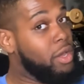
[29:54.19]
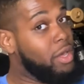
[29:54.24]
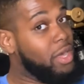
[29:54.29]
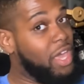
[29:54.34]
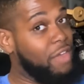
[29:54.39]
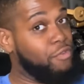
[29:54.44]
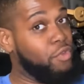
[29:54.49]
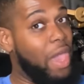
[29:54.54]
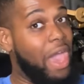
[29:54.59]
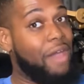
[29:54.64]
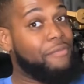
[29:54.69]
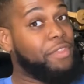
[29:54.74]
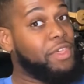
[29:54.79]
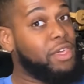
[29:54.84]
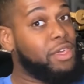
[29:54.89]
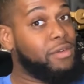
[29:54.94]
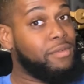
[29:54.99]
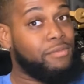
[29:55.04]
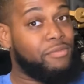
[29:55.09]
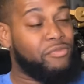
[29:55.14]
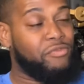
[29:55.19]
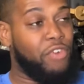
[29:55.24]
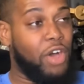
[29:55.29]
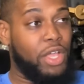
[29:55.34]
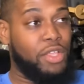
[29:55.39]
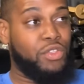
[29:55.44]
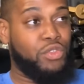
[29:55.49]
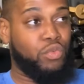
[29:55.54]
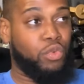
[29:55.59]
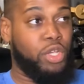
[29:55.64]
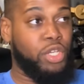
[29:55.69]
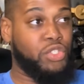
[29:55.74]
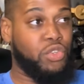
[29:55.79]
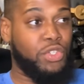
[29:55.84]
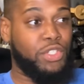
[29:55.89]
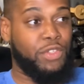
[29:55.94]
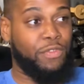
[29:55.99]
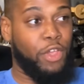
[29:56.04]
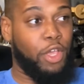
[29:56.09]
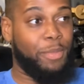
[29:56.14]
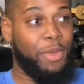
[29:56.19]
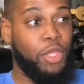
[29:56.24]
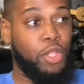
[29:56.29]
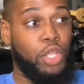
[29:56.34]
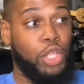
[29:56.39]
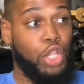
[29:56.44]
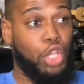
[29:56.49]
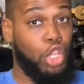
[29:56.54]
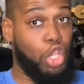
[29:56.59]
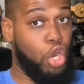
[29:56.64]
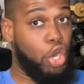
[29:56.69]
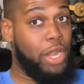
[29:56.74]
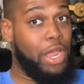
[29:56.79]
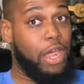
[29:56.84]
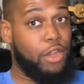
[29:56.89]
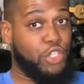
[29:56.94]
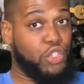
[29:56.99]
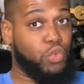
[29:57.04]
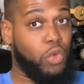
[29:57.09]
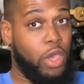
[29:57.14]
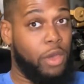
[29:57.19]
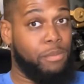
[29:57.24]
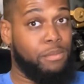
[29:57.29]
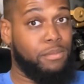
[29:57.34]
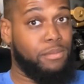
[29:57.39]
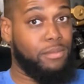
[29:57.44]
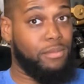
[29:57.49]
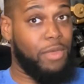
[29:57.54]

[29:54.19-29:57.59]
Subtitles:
If you have the funds, resources, availability, learn how to swim.